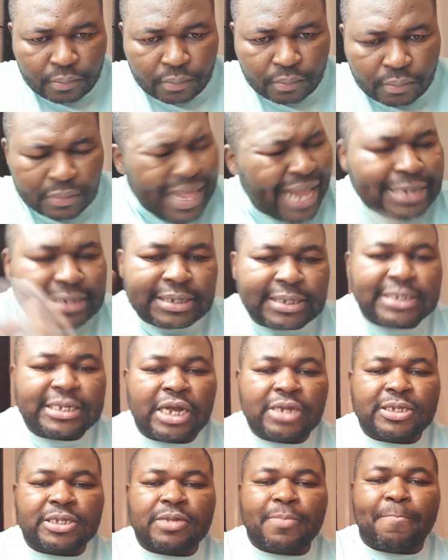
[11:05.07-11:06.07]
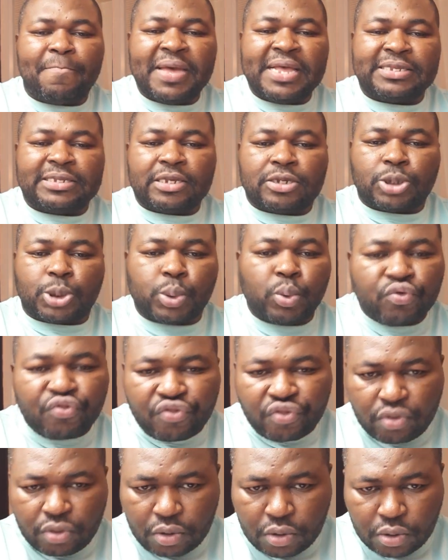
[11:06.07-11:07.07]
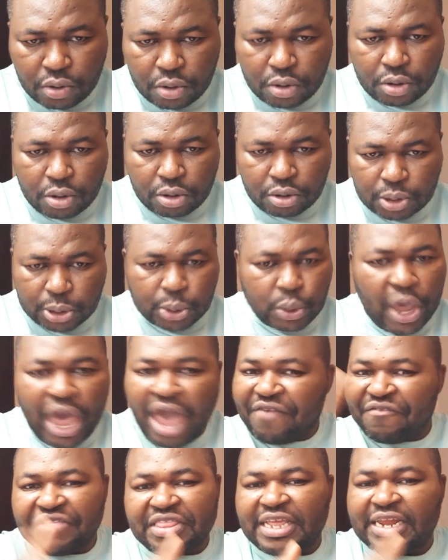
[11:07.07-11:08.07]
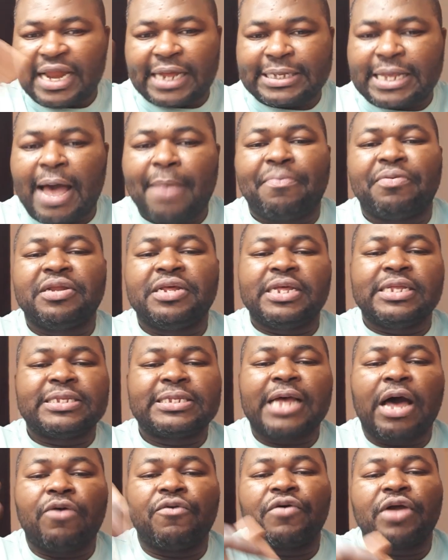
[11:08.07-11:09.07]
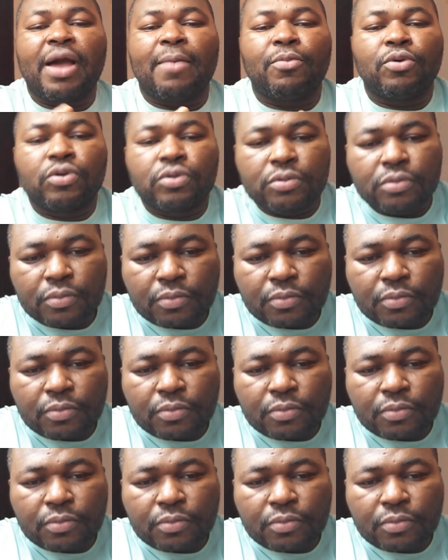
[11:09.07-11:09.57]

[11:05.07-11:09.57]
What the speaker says: That's just the basic truth to everything that's happening in southern Cameroon.